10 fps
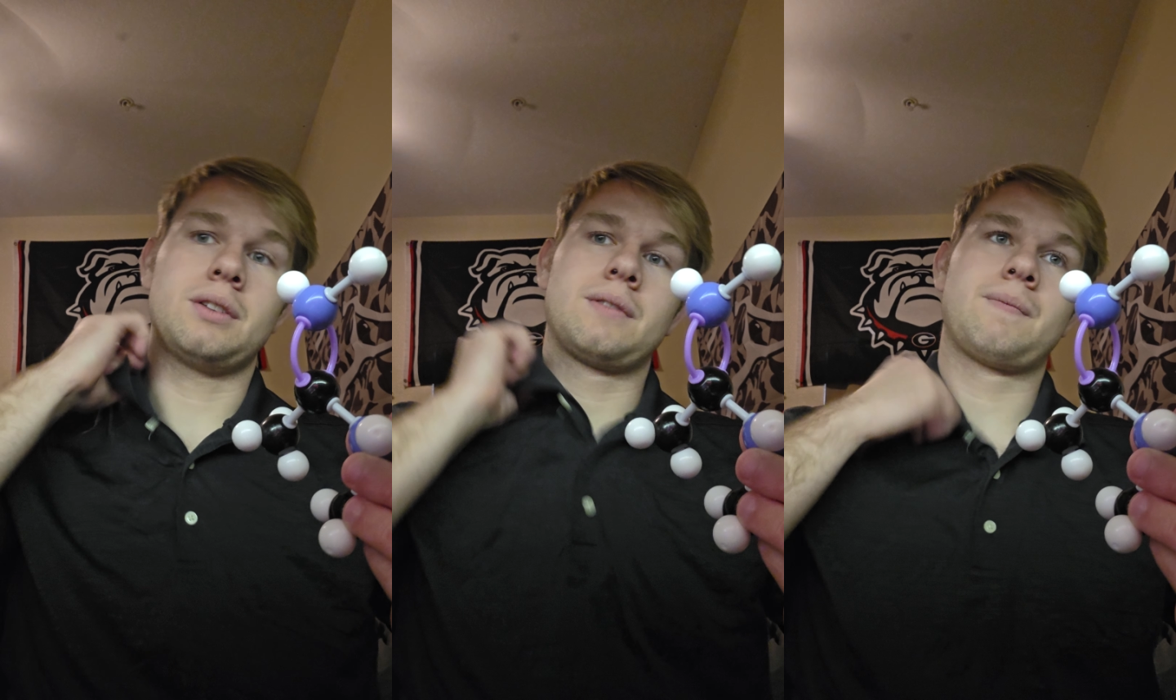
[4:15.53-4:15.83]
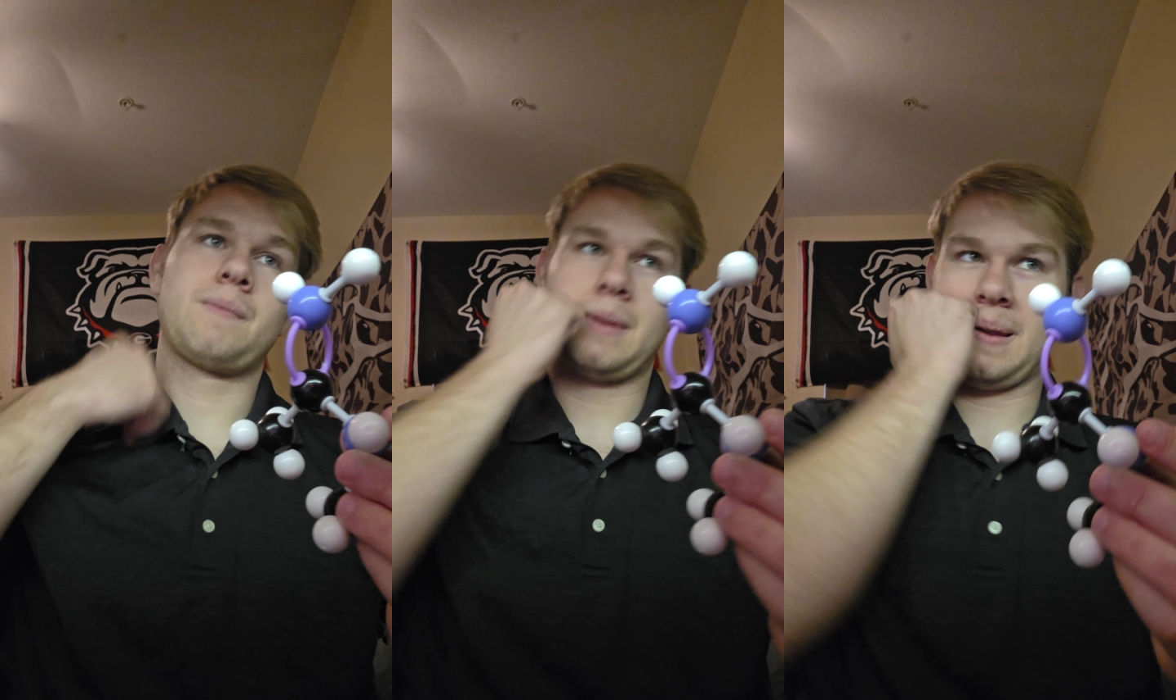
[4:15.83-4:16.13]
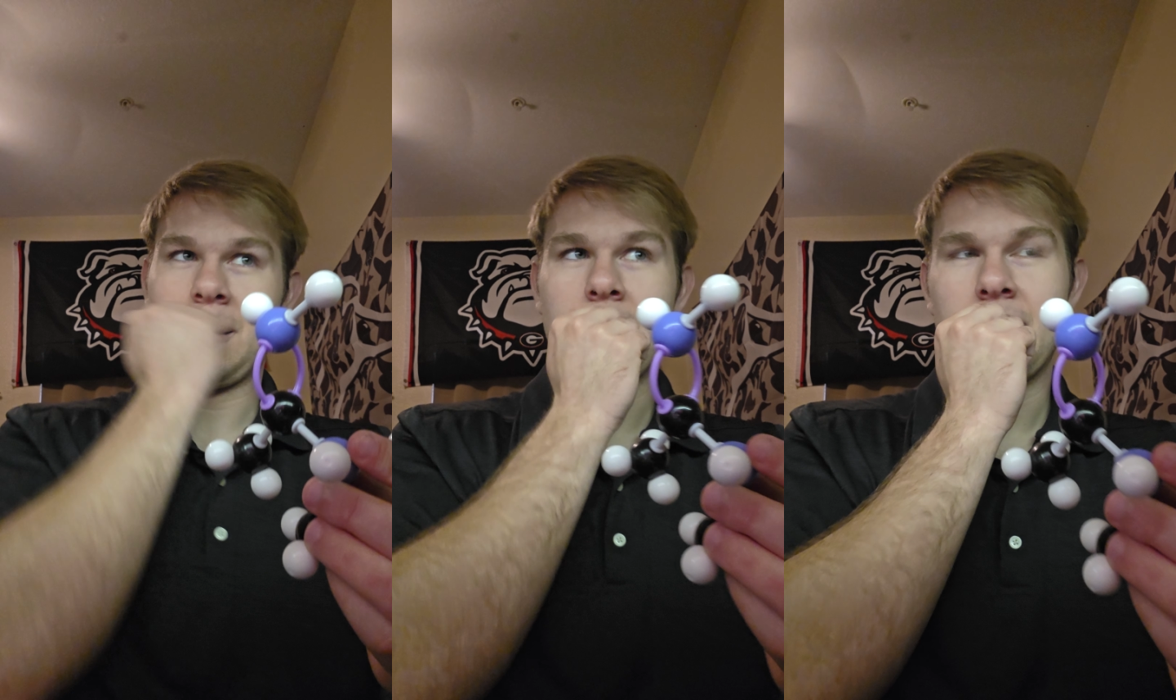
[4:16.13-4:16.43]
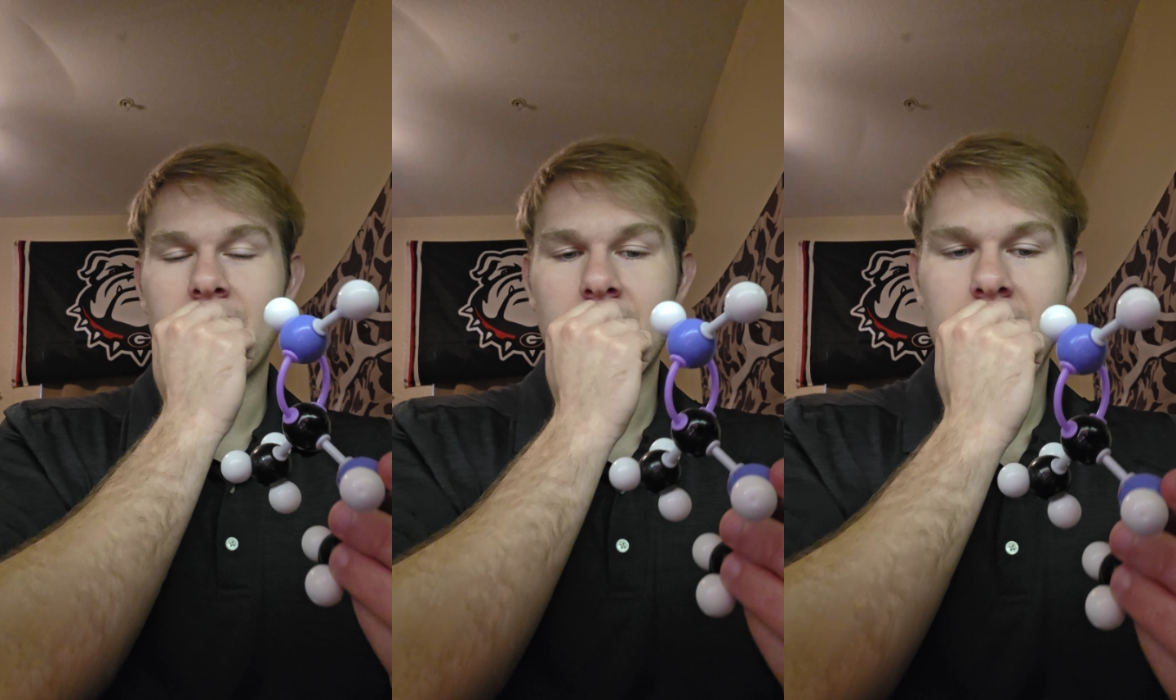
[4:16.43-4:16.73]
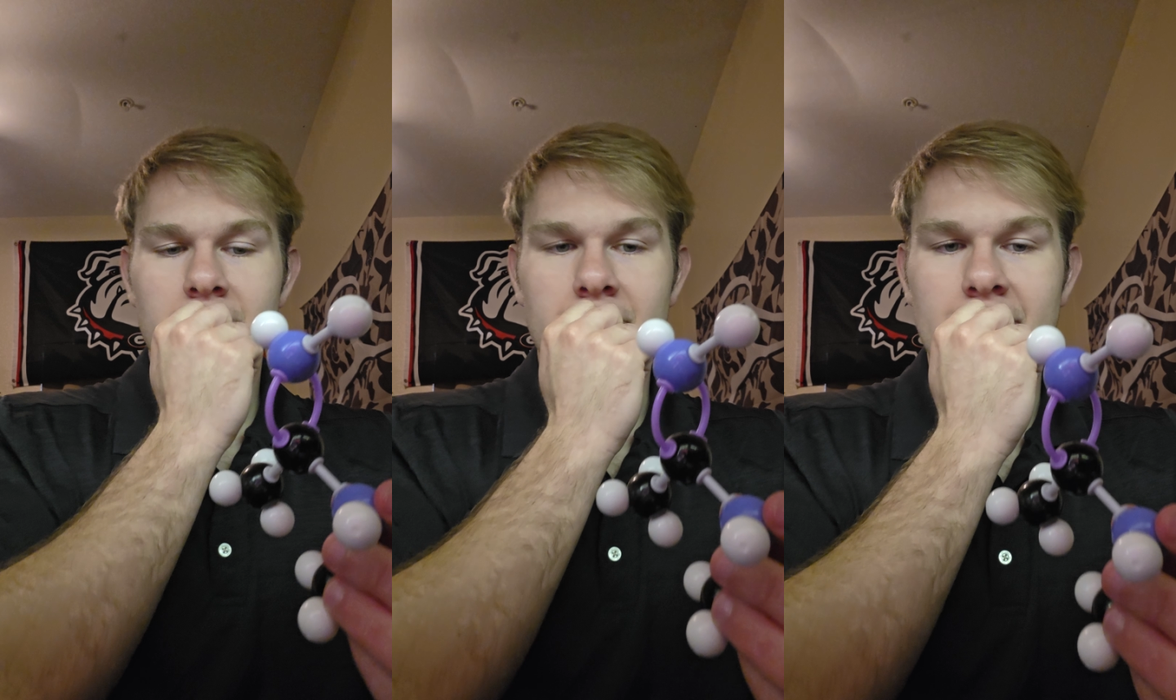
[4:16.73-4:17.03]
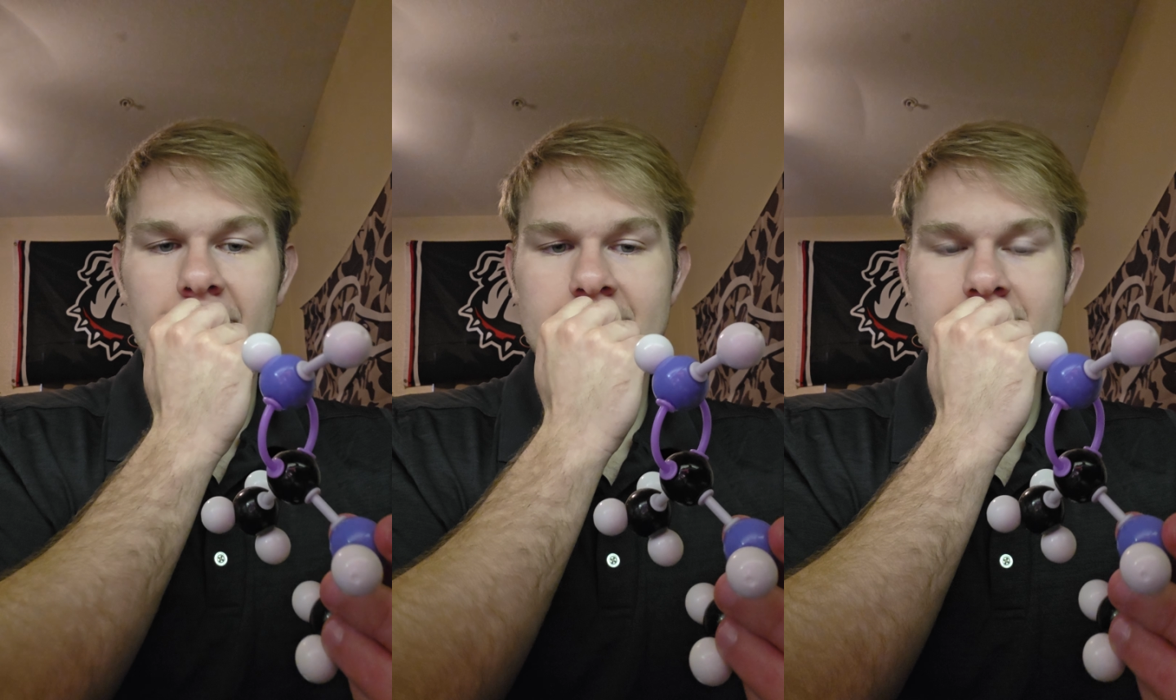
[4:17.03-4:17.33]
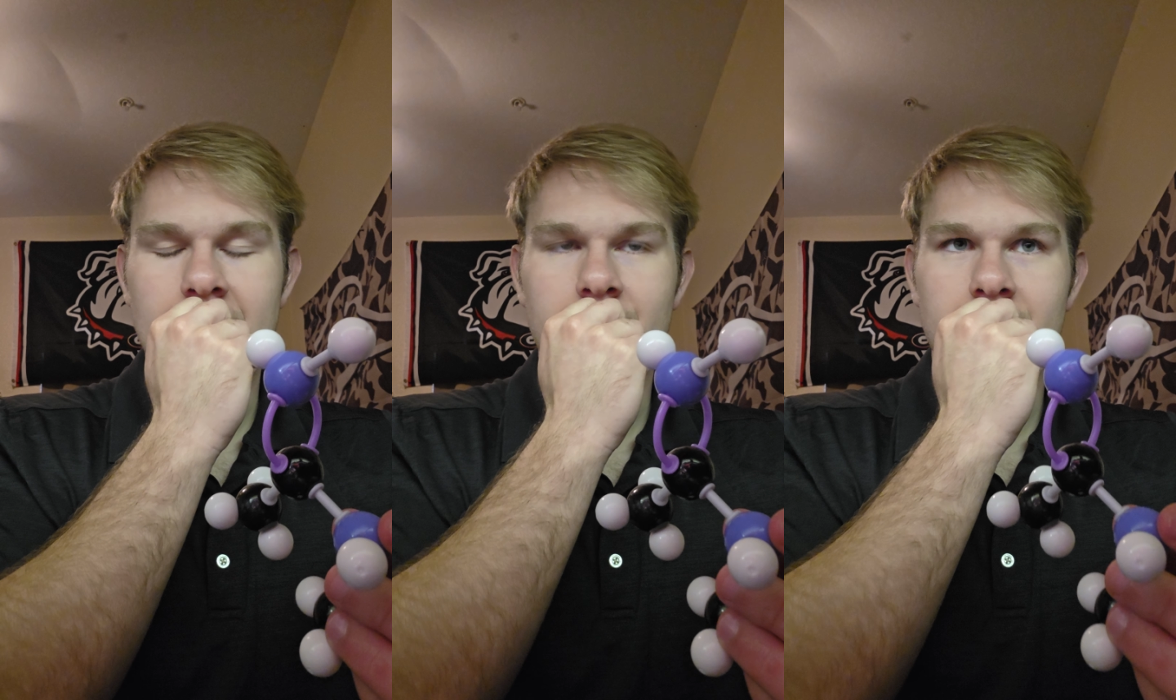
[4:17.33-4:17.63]
me. The next
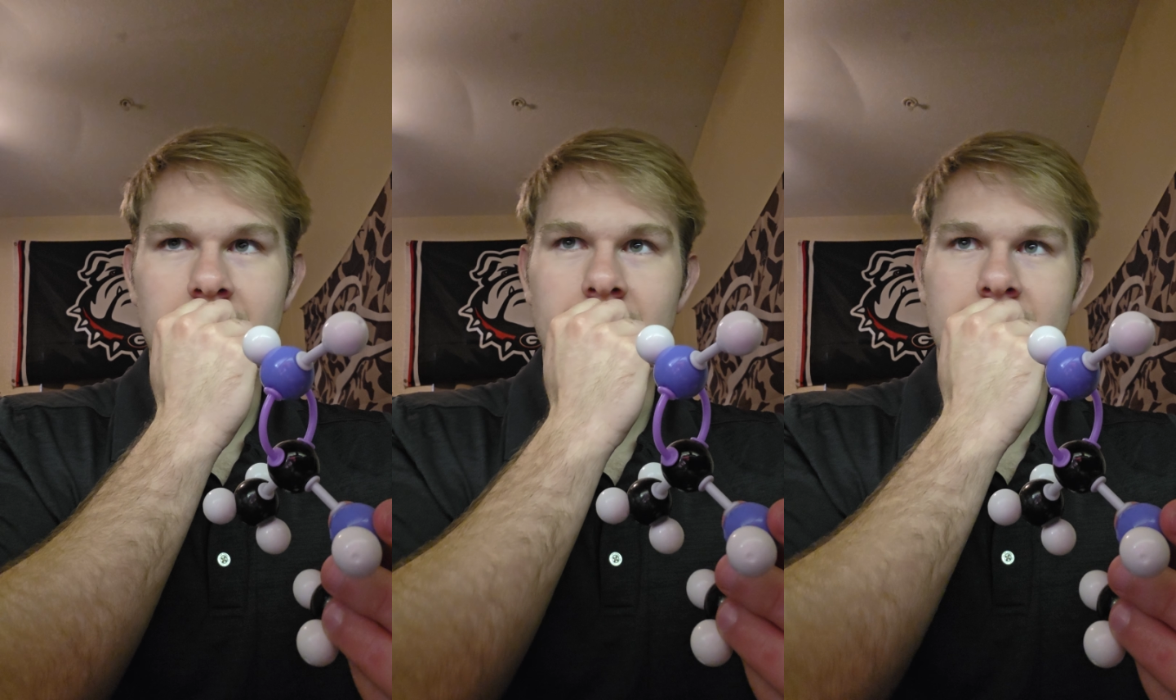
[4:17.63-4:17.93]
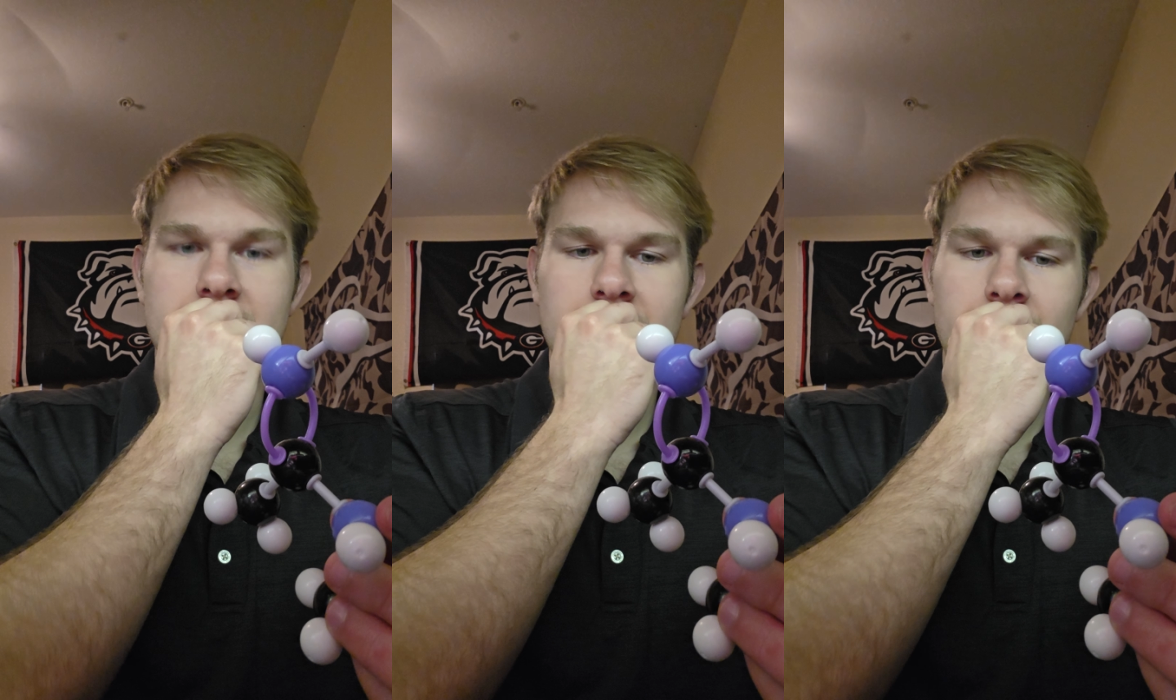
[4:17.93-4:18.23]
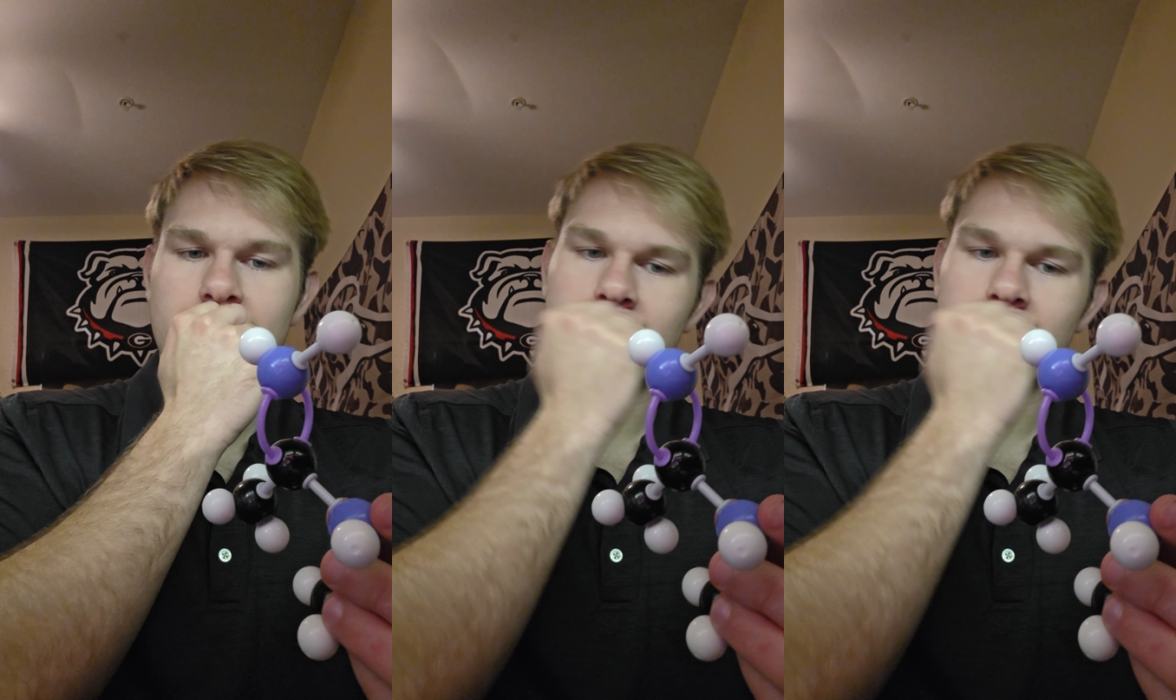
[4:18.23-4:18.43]
step is